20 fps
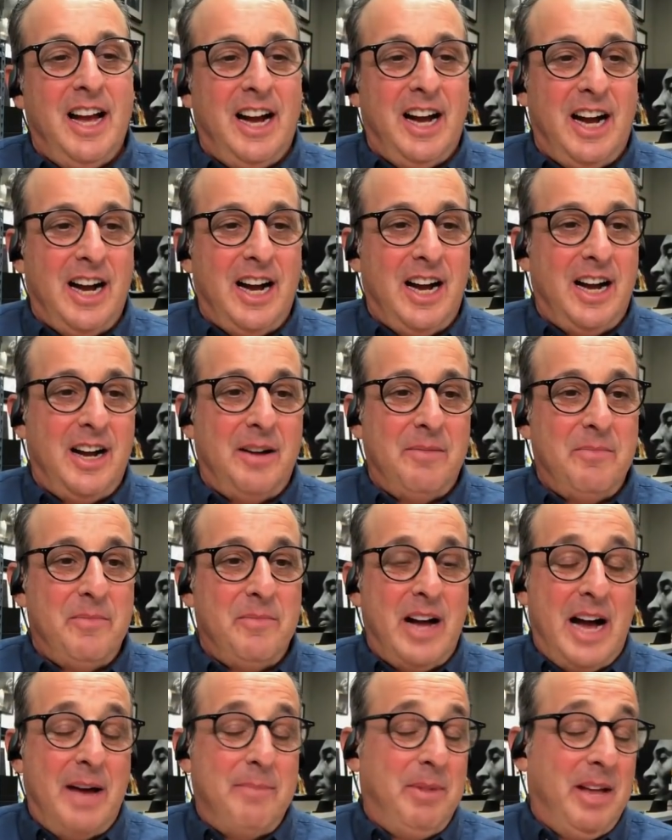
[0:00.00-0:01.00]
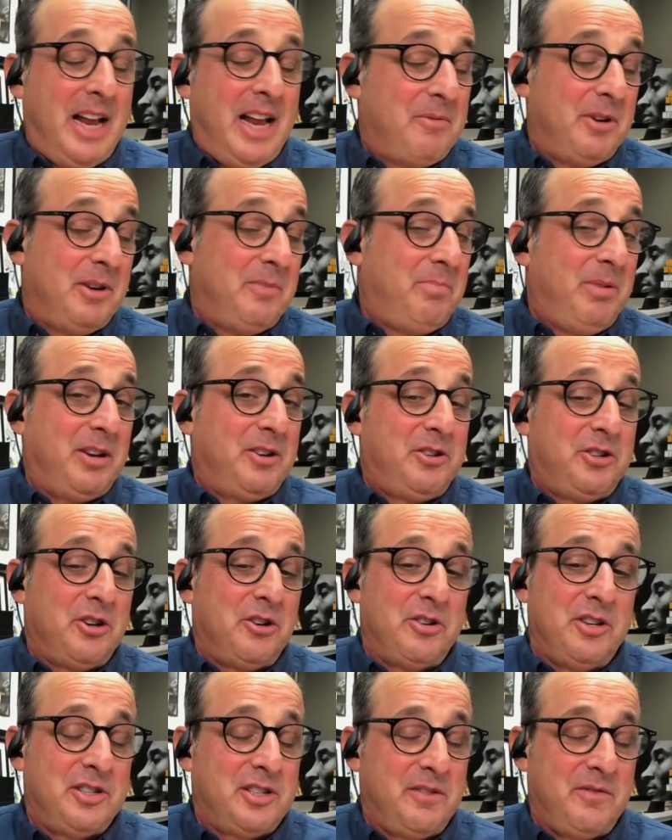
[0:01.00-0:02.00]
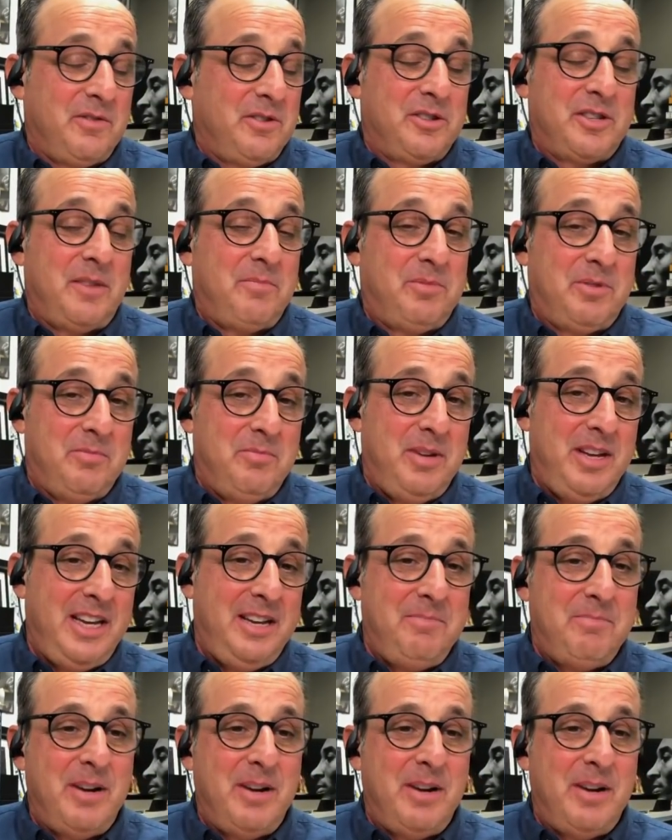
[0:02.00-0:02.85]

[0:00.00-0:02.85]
Um, I mean, I would have picked Jonas if it was up to me,